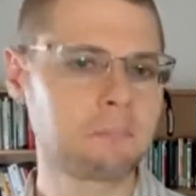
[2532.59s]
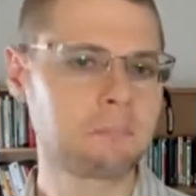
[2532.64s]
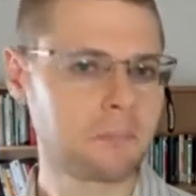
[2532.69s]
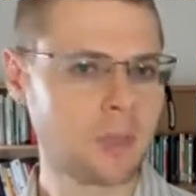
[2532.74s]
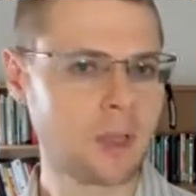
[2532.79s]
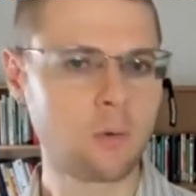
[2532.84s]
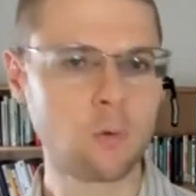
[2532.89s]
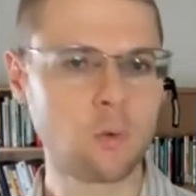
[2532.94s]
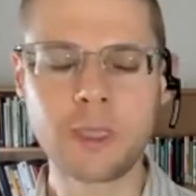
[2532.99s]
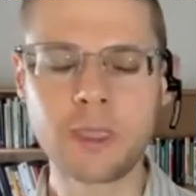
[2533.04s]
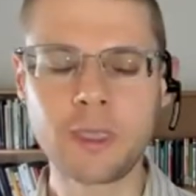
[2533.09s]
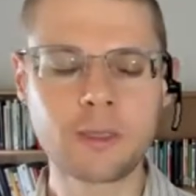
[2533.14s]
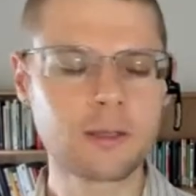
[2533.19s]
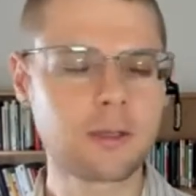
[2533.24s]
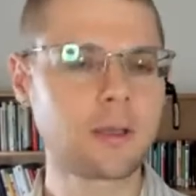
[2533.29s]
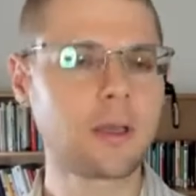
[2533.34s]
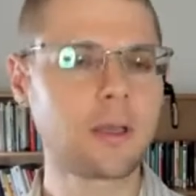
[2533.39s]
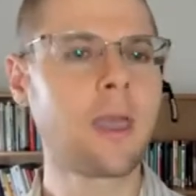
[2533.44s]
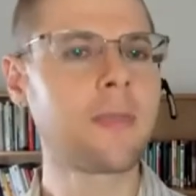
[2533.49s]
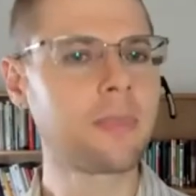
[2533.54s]
a week,
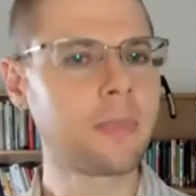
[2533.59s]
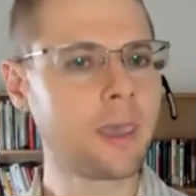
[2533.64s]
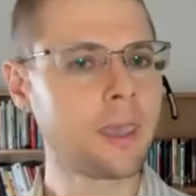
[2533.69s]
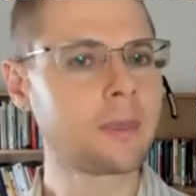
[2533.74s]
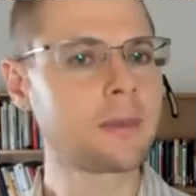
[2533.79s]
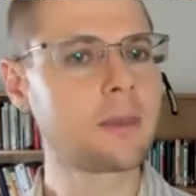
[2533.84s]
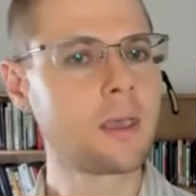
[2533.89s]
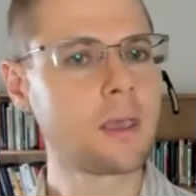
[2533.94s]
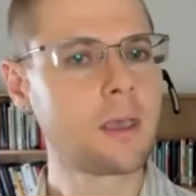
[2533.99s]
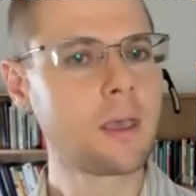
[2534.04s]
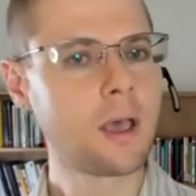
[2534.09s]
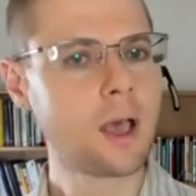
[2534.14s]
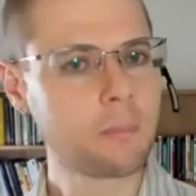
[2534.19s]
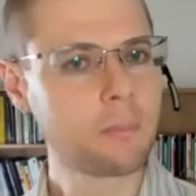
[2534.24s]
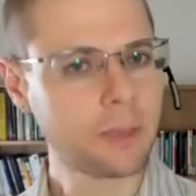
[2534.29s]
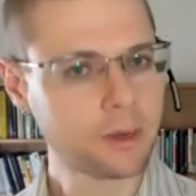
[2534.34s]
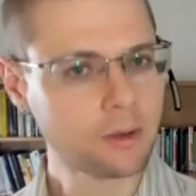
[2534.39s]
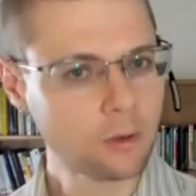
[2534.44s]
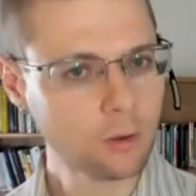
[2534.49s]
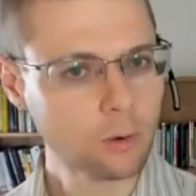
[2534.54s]
and then a
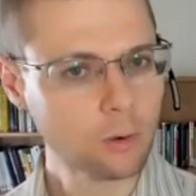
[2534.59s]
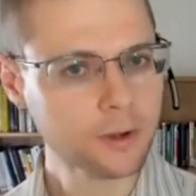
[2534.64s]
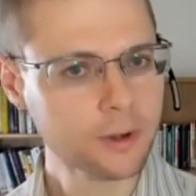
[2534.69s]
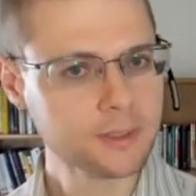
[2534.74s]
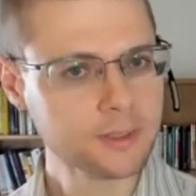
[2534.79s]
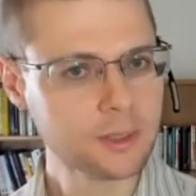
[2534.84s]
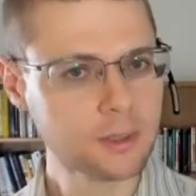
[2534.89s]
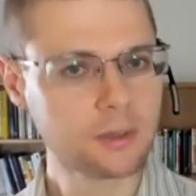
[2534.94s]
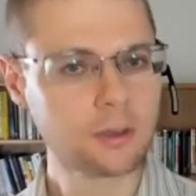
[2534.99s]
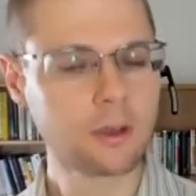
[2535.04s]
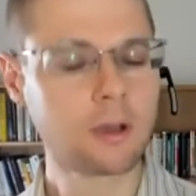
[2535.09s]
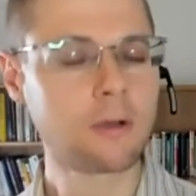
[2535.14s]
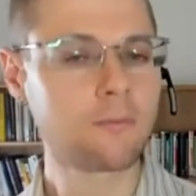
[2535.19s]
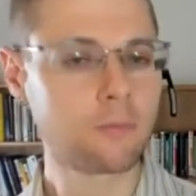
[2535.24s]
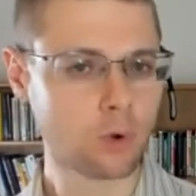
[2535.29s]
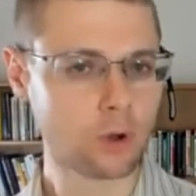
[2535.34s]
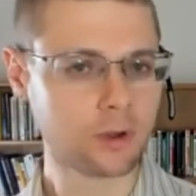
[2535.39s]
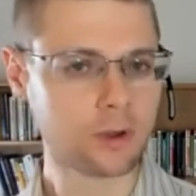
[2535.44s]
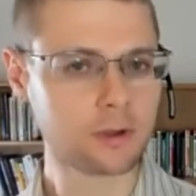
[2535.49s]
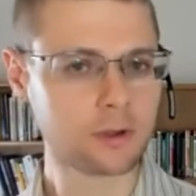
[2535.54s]
minority of
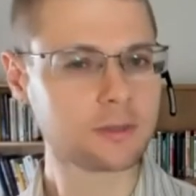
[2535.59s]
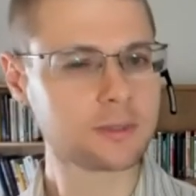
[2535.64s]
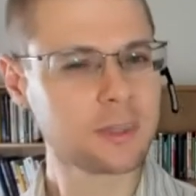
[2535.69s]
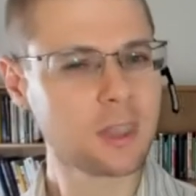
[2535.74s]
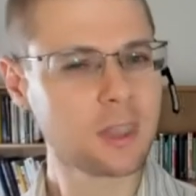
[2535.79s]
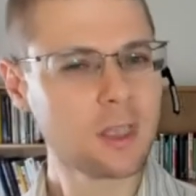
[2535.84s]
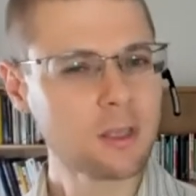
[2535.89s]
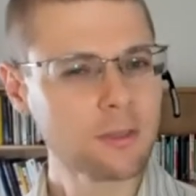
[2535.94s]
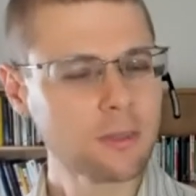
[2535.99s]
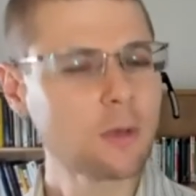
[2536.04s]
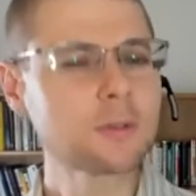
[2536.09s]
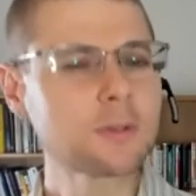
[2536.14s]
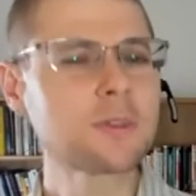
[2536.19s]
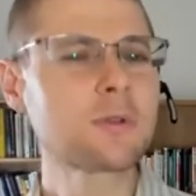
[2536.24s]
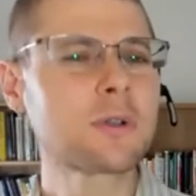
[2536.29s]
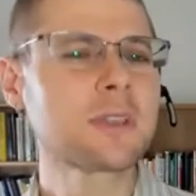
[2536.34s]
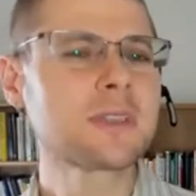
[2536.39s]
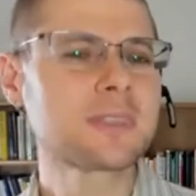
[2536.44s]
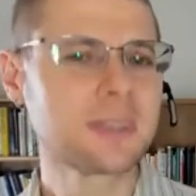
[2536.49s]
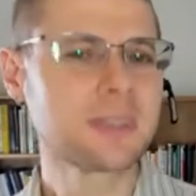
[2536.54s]
workers, those who
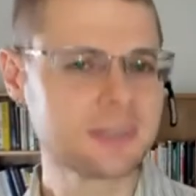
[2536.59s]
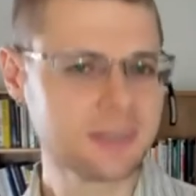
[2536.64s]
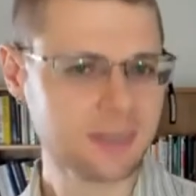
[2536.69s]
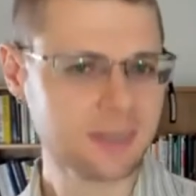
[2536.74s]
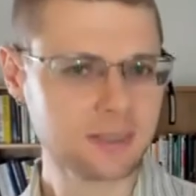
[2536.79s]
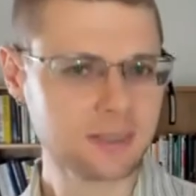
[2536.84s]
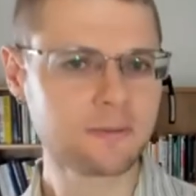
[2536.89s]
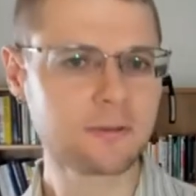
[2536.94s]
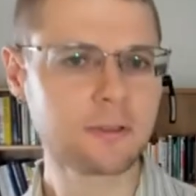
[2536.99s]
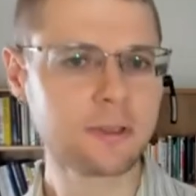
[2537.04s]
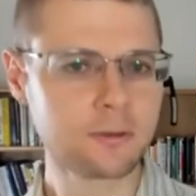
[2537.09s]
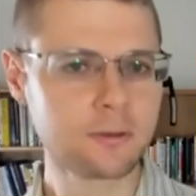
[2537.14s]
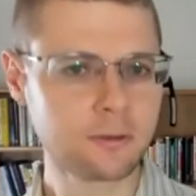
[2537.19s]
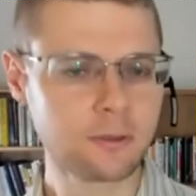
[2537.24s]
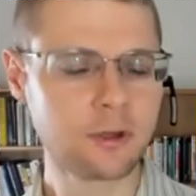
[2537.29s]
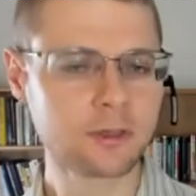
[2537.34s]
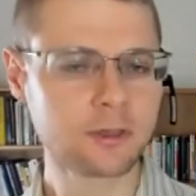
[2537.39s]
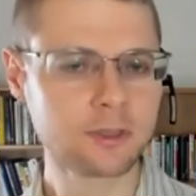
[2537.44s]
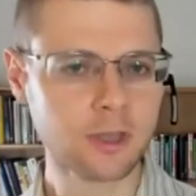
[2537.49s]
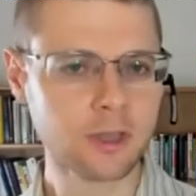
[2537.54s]
can successfully do
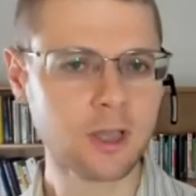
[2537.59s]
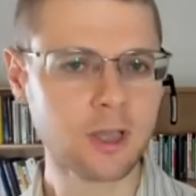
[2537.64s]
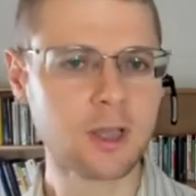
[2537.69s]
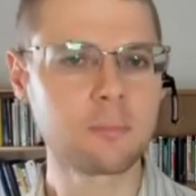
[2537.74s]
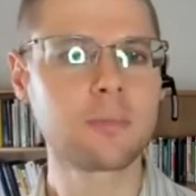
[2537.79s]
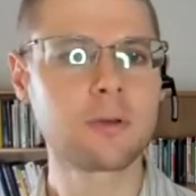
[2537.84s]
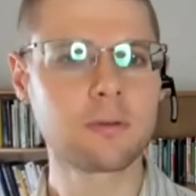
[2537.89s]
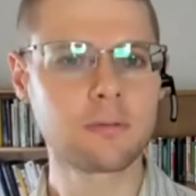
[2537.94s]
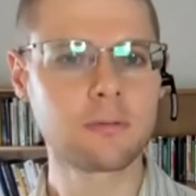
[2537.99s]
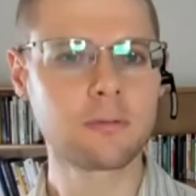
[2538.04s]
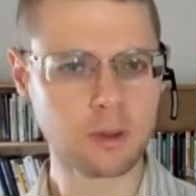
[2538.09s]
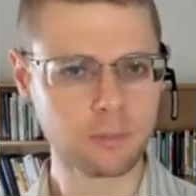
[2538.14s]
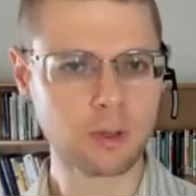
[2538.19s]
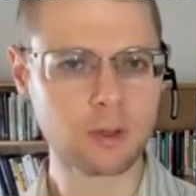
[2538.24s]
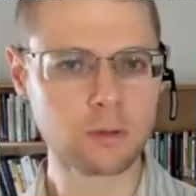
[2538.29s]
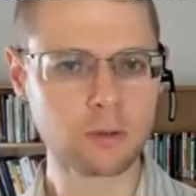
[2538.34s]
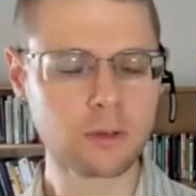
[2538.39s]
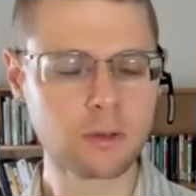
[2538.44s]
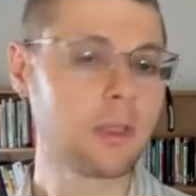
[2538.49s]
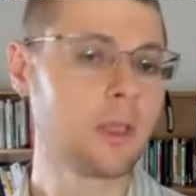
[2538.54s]
their job
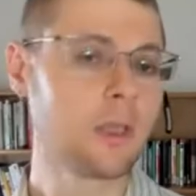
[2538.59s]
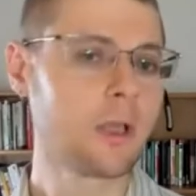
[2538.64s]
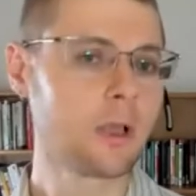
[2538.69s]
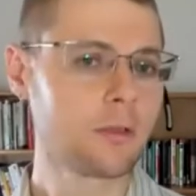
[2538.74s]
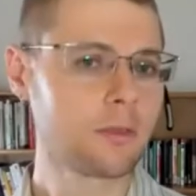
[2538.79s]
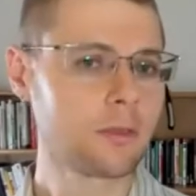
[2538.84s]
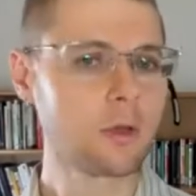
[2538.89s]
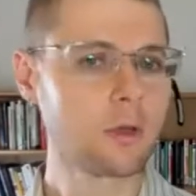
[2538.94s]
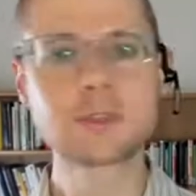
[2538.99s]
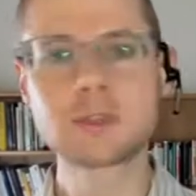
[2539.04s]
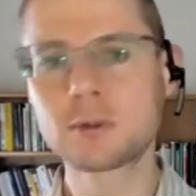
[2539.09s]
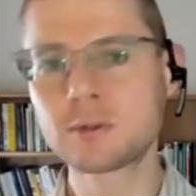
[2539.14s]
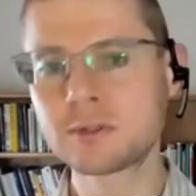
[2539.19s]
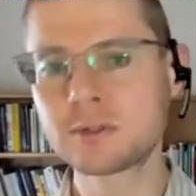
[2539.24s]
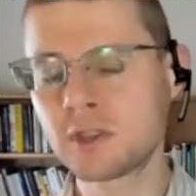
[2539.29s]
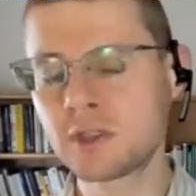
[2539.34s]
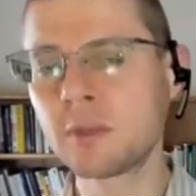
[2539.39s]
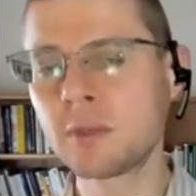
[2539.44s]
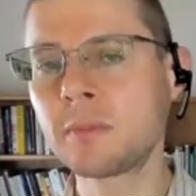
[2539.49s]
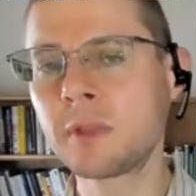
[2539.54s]
remotely, those whose
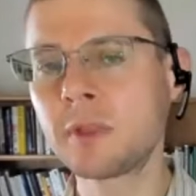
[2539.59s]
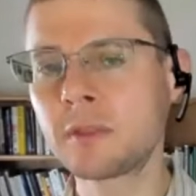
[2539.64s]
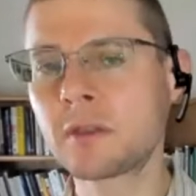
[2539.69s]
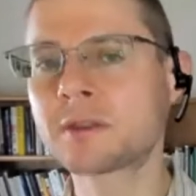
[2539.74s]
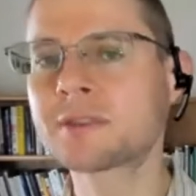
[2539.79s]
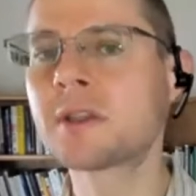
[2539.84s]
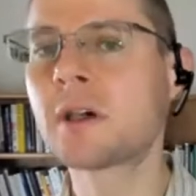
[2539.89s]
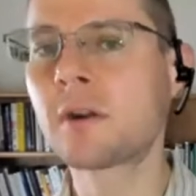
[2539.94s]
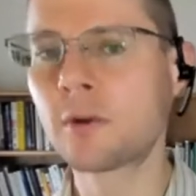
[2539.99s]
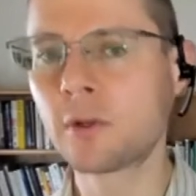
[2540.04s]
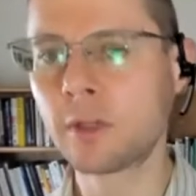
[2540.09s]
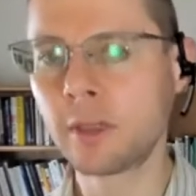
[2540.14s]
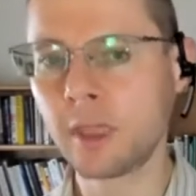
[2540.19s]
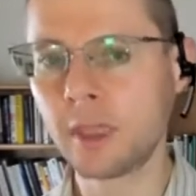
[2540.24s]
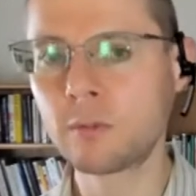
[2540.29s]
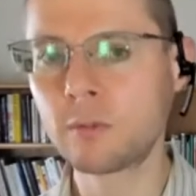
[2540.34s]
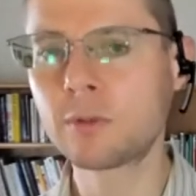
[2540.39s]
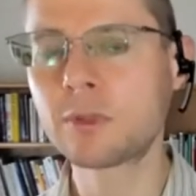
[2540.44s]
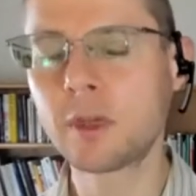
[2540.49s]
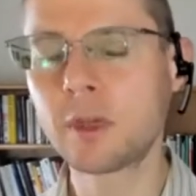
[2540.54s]
team leaders are okay
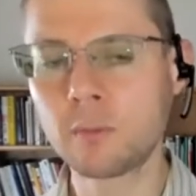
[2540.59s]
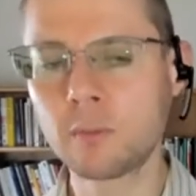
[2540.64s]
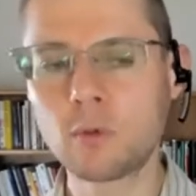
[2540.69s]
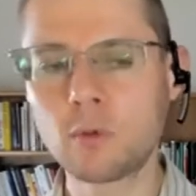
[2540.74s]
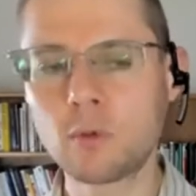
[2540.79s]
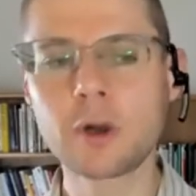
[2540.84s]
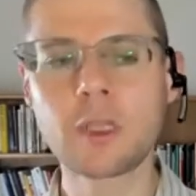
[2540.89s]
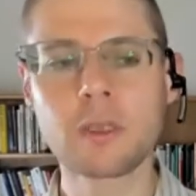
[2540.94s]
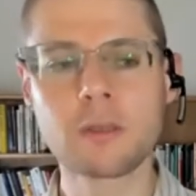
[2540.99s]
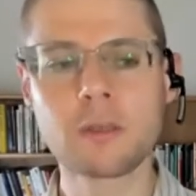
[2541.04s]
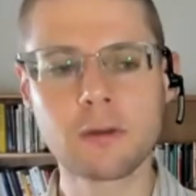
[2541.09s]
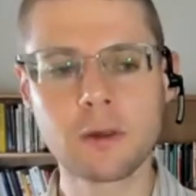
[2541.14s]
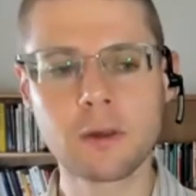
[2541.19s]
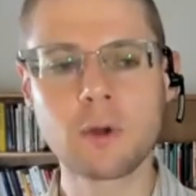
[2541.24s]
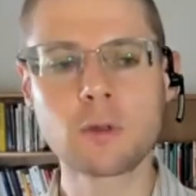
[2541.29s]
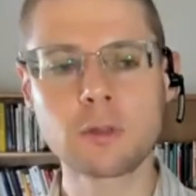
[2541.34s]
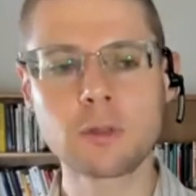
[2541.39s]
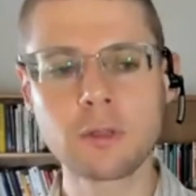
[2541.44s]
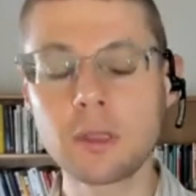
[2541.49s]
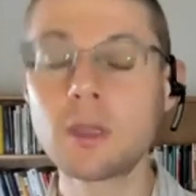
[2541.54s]
with them working
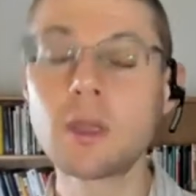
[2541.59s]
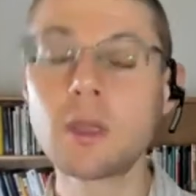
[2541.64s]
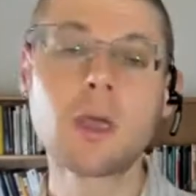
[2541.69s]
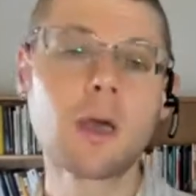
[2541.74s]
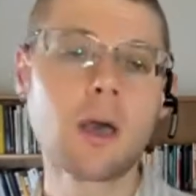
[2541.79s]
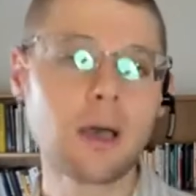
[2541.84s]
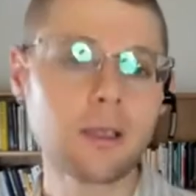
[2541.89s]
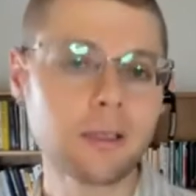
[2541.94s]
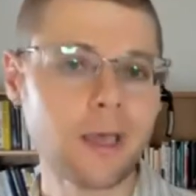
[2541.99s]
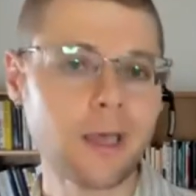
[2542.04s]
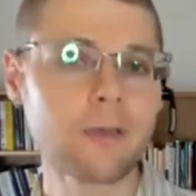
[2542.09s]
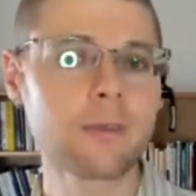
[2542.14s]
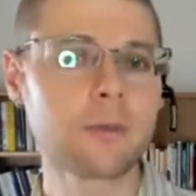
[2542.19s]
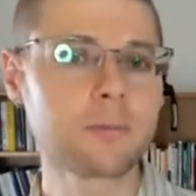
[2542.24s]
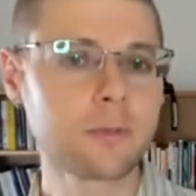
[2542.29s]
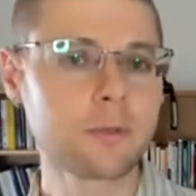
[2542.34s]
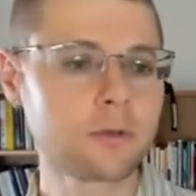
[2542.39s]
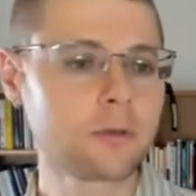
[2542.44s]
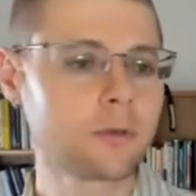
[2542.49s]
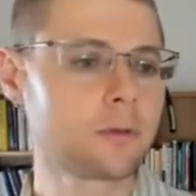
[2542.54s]
remotely, allow them
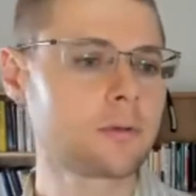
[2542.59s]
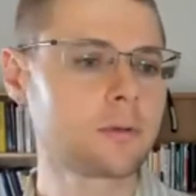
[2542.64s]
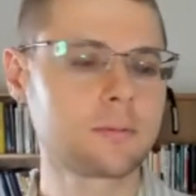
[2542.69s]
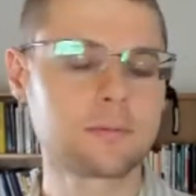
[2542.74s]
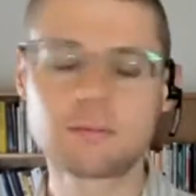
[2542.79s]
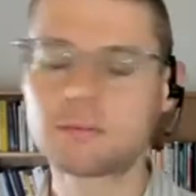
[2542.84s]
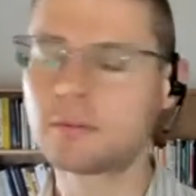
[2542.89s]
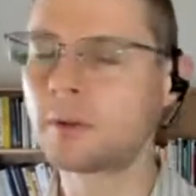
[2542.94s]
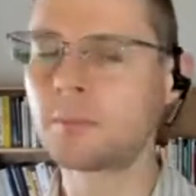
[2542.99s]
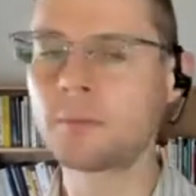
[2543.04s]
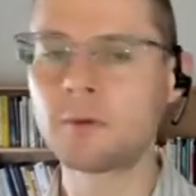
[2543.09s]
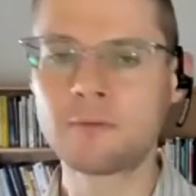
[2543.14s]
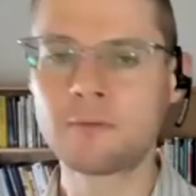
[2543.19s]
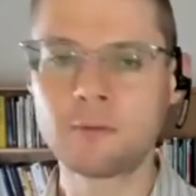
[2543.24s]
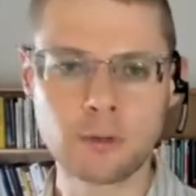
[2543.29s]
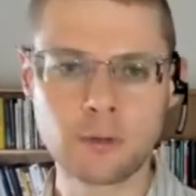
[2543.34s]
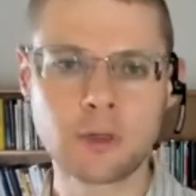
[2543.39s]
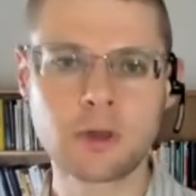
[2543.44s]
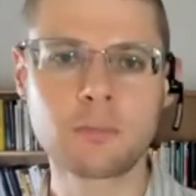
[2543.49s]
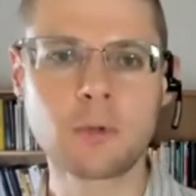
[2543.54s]
to do
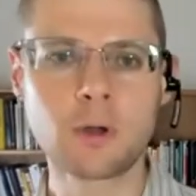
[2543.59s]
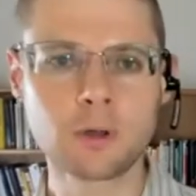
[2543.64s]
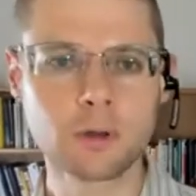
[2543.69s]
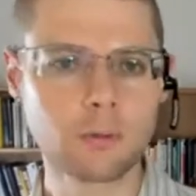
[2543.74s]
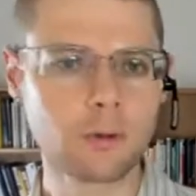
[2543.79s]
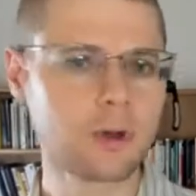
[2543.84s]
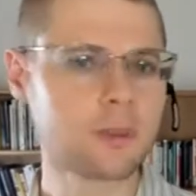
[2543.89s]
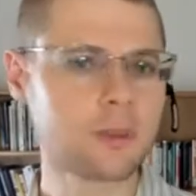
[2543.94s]
fully remote work.